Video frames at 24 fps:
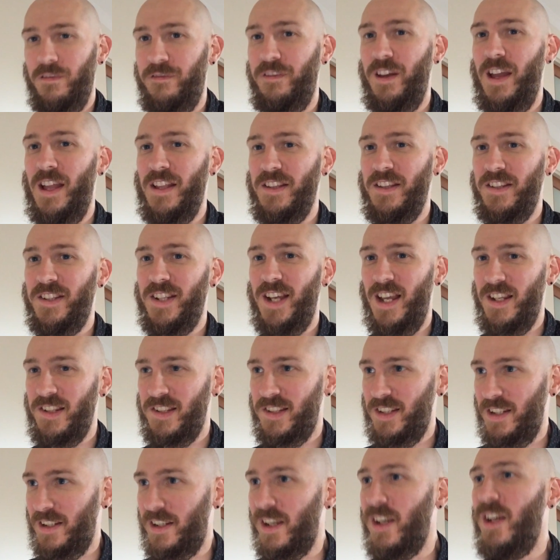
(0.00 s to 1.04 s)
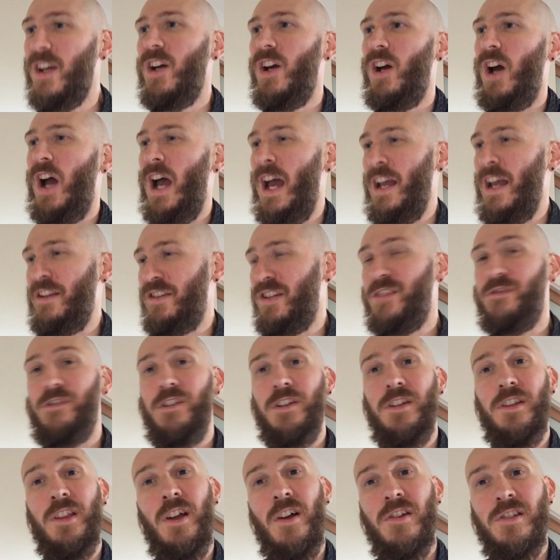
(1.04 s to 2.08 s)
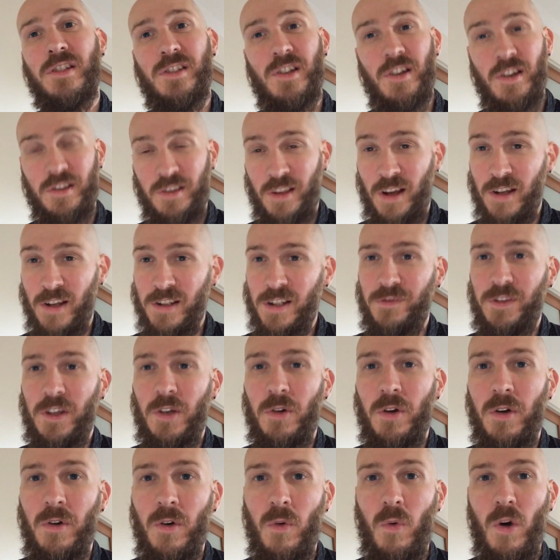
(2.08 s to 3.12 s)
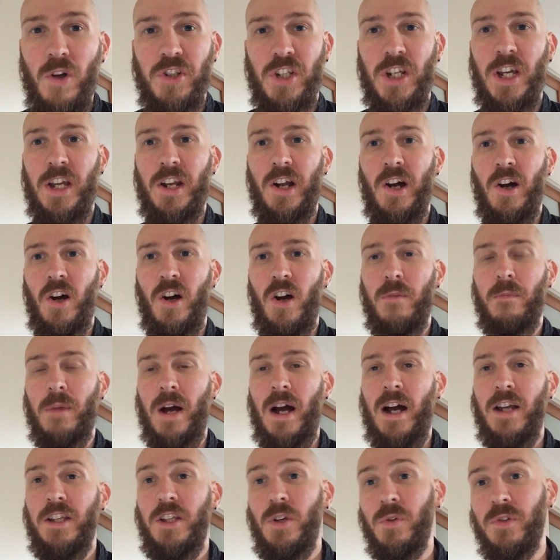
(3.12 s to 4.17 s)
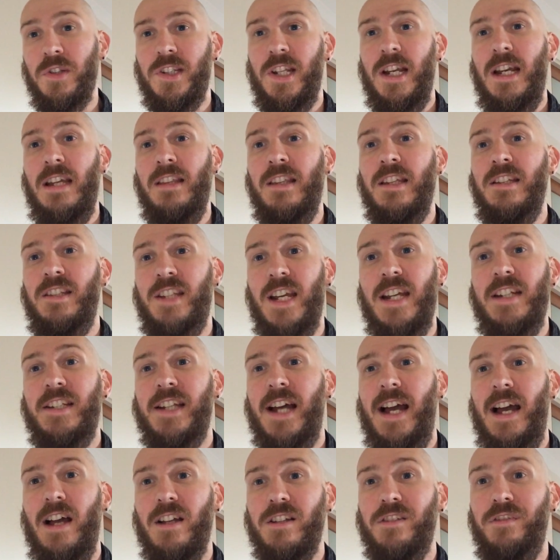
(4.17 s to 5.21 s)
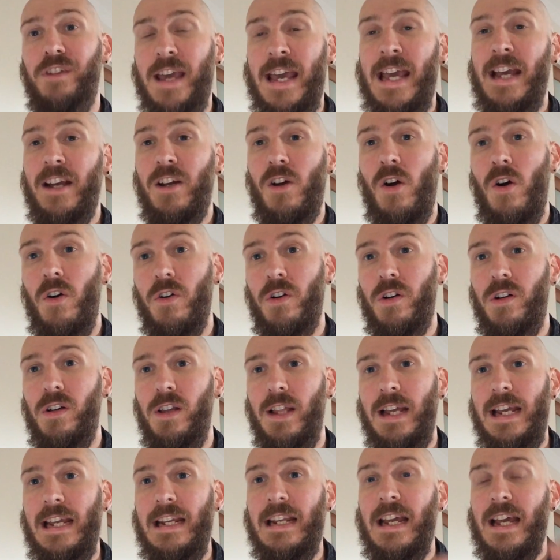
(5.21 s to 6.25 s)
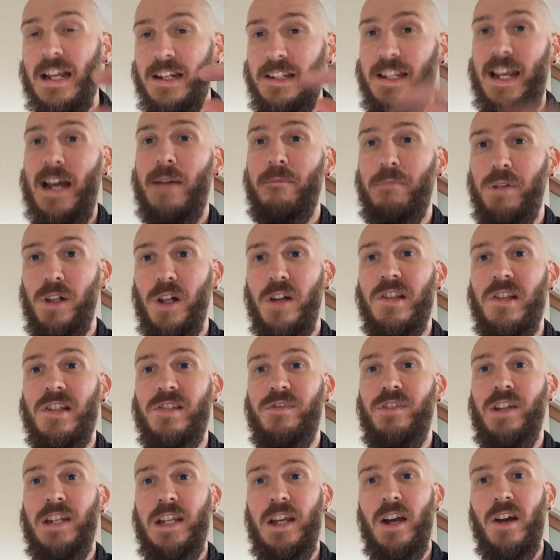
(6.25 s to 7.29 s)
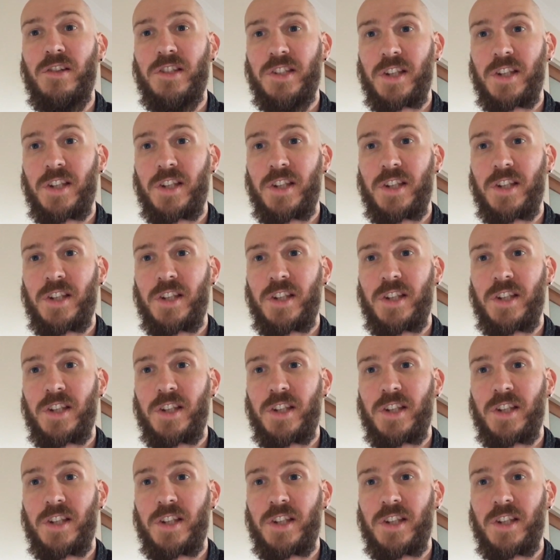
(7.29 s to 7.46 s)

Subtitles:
Fantastic. And just for those of you who are watching at home, you'll see the details for AirCon Clean down below this video.